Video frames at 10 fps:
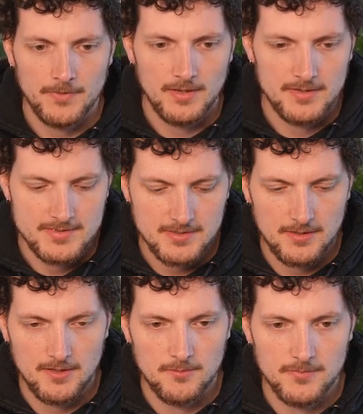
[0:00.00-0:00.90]
And
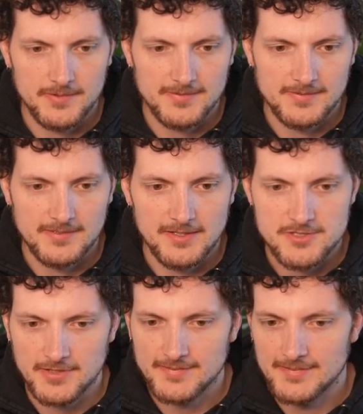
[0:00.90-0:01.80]
this is here
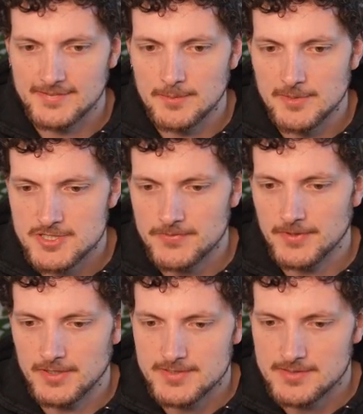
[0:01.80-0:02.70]
just this image
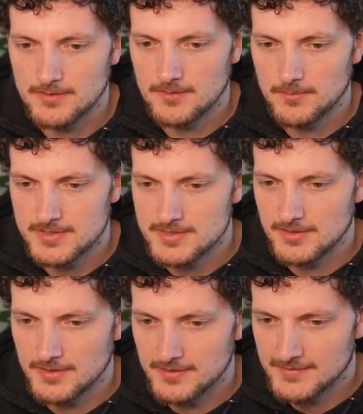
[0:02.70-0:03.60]
field. Yeah? But
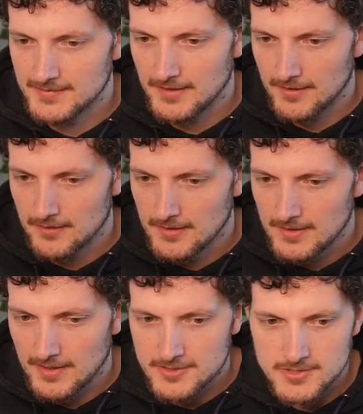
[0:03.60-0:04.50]
here it's saying,
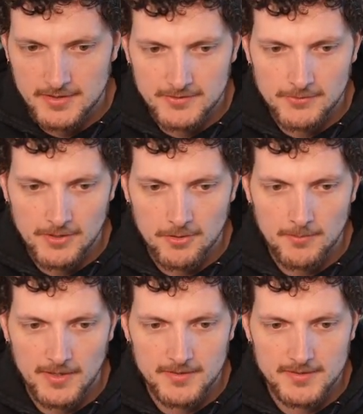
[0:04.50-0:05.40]
actually, it's
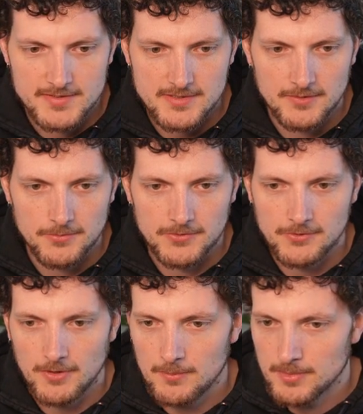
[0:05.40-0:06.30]
recommended, if we
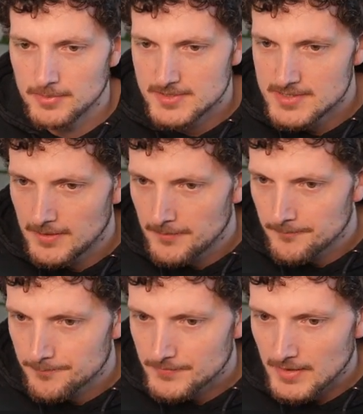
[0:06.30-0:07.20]
scroll up a bit,
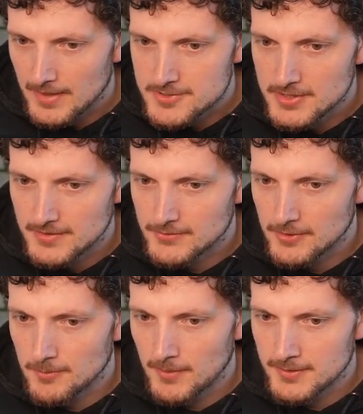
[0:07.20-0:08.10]
actually, it's
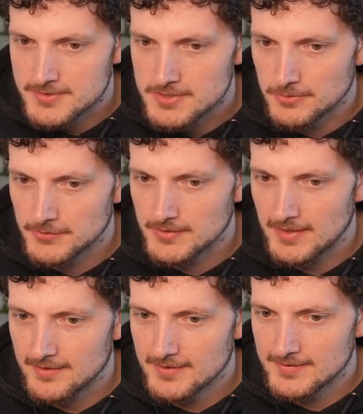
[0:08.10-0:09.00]
recommended to use it
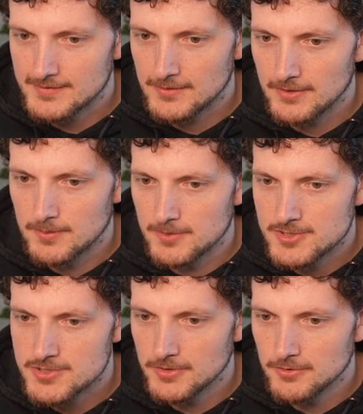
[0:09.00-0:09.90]
like this. So
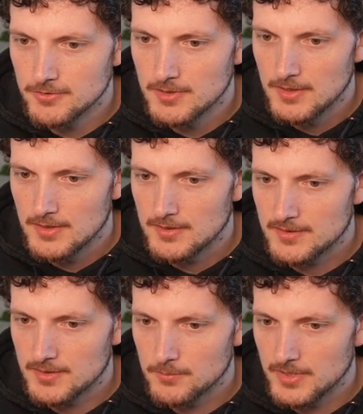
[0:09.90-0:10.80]
image new,
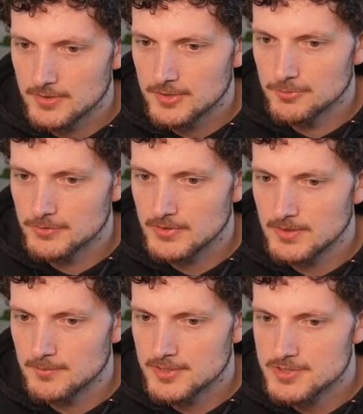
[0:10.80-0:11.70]
then we include the
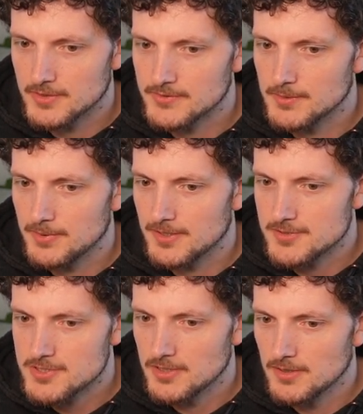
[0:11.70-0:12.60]
image. Here's the
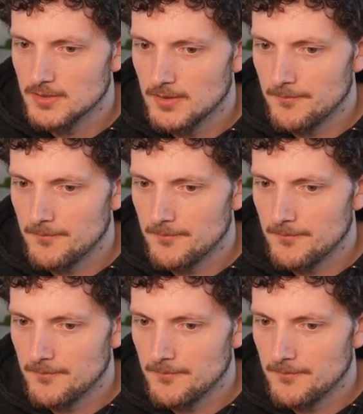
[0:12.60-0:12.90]
PNG.